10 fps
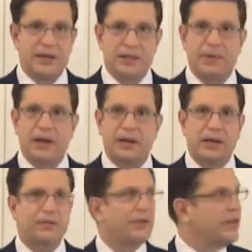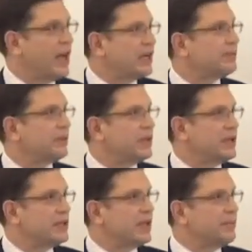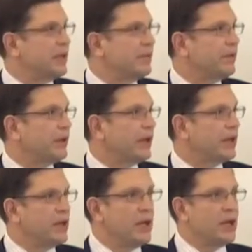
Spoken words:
is by delivering the expertise that people like